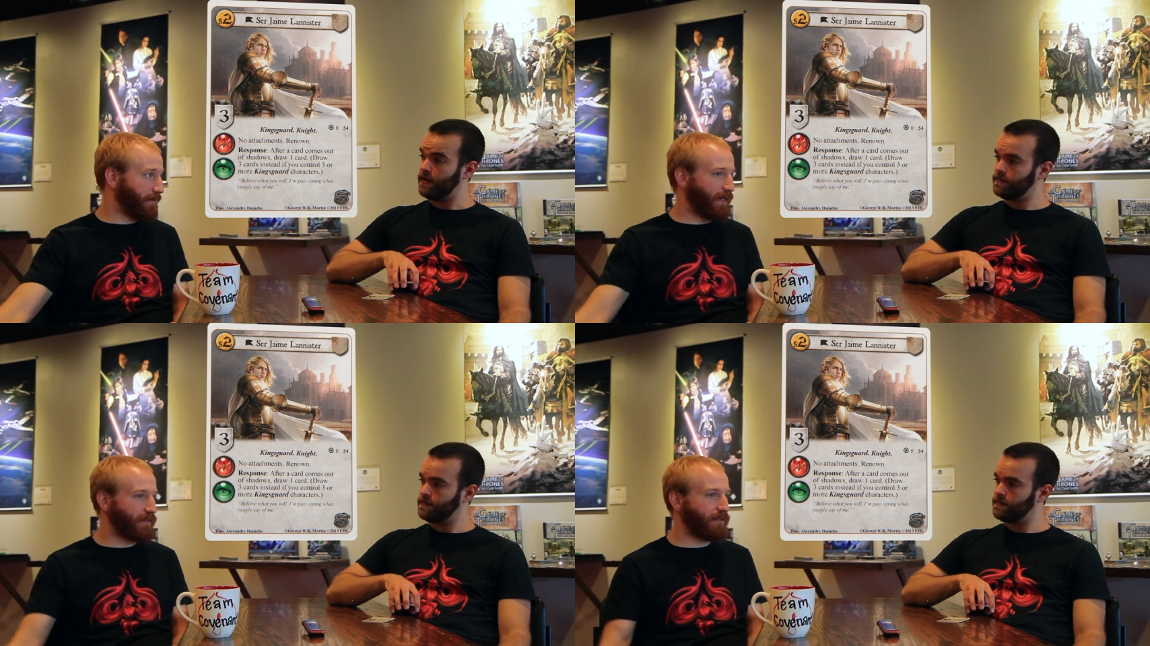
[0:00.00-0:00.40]

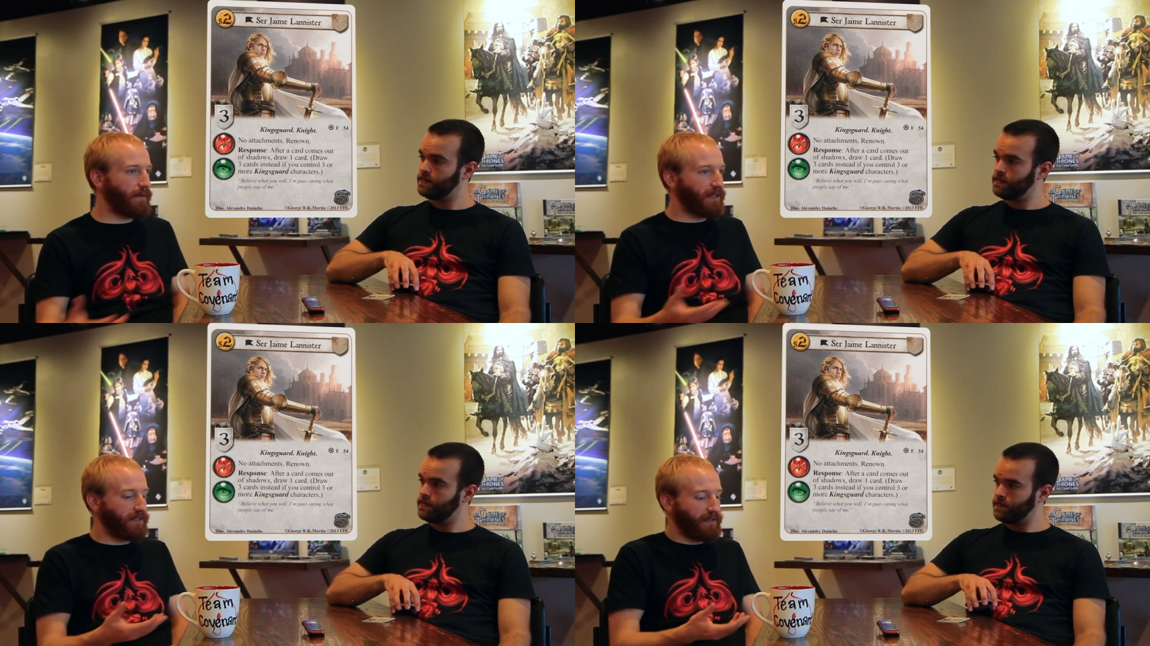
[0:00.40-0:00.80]
Speaker 1: Right. So
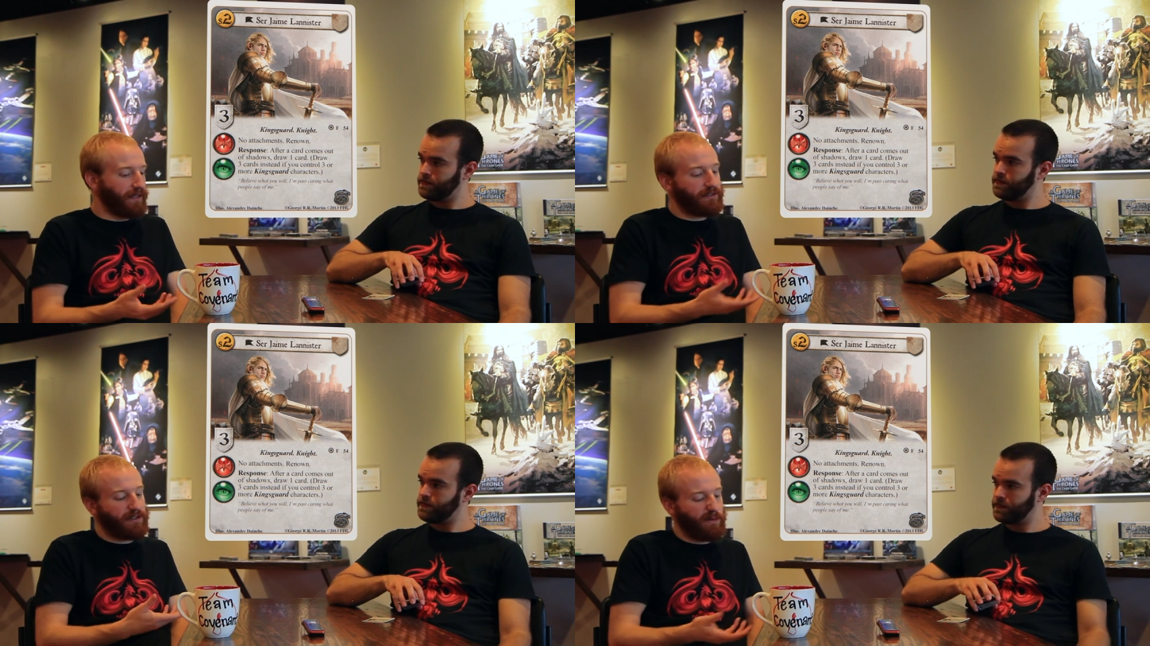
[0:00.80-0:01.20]
imagine
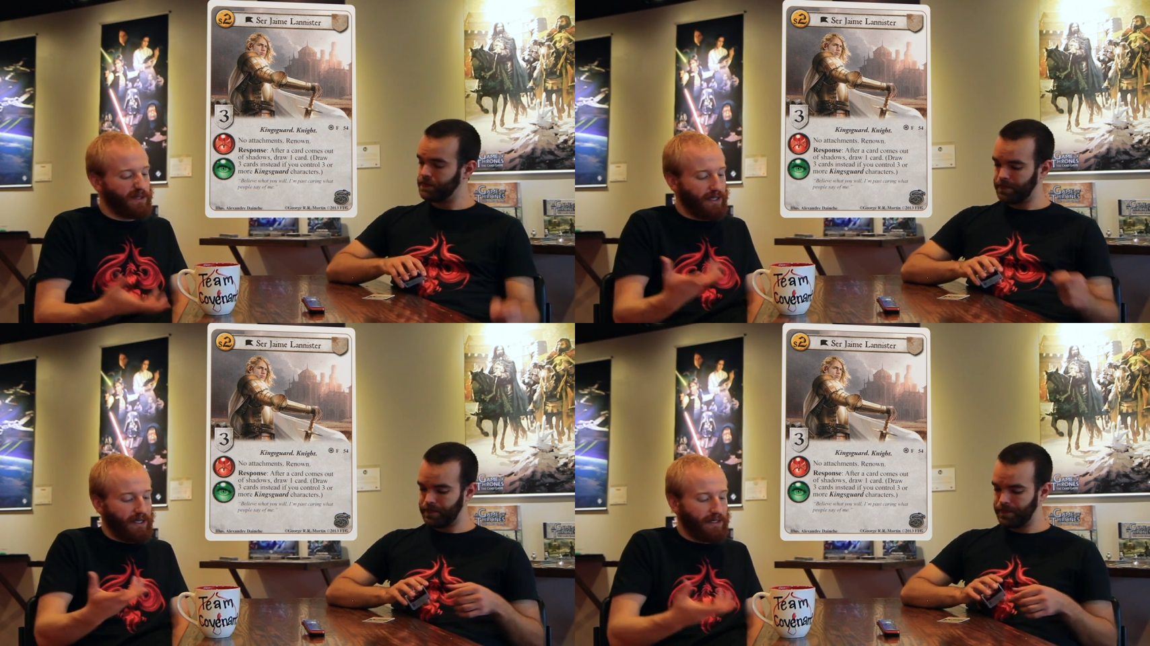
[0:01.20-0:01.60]
Greyjoy
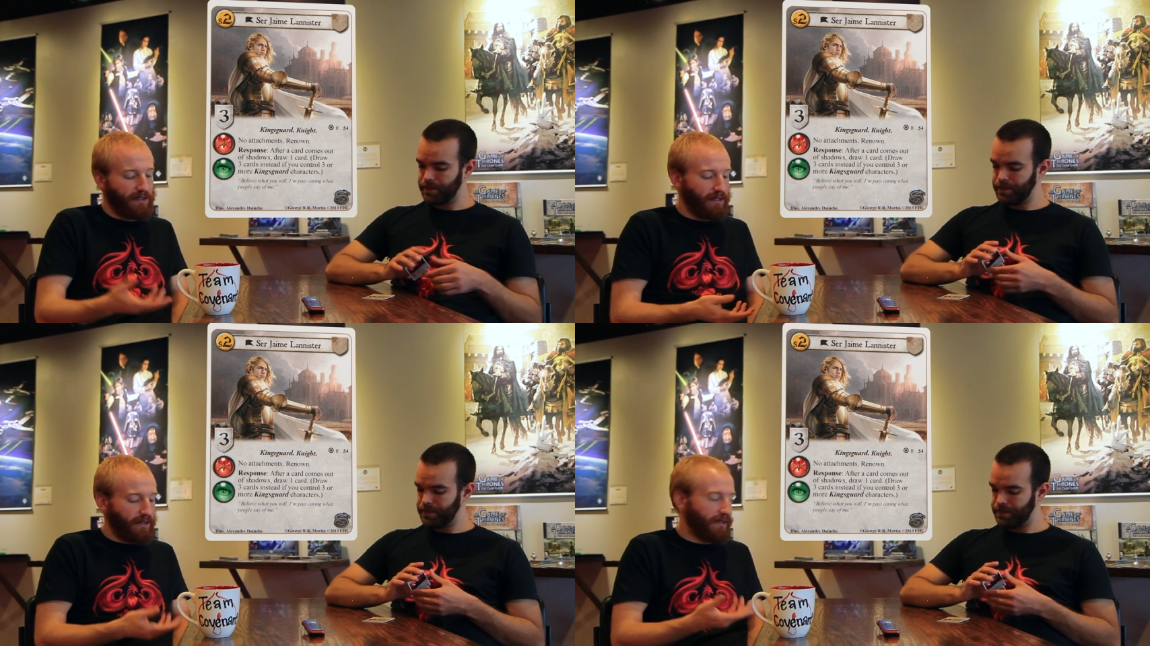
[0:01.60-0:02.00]
with like
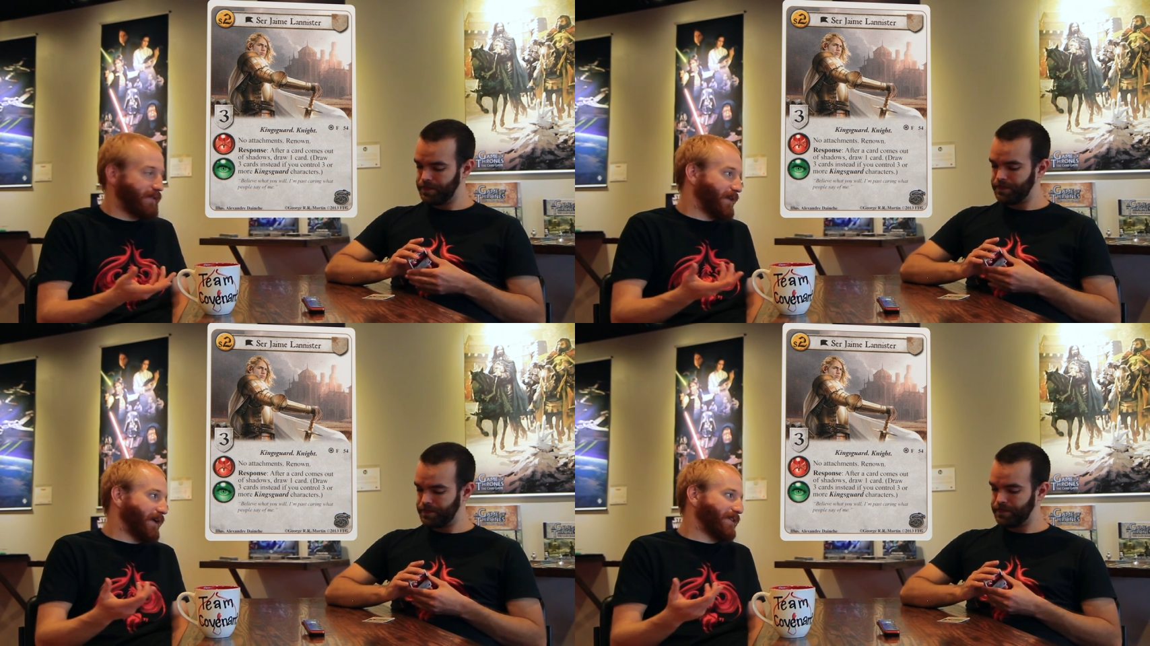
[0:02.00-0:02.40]

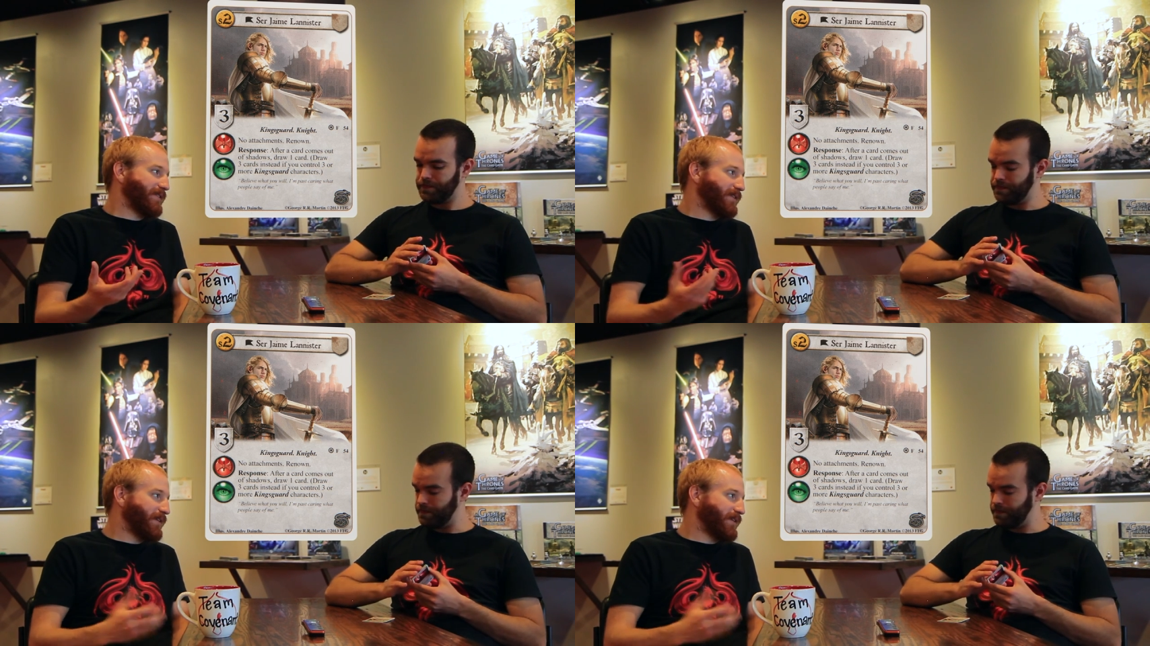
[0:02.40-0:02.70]
these guys.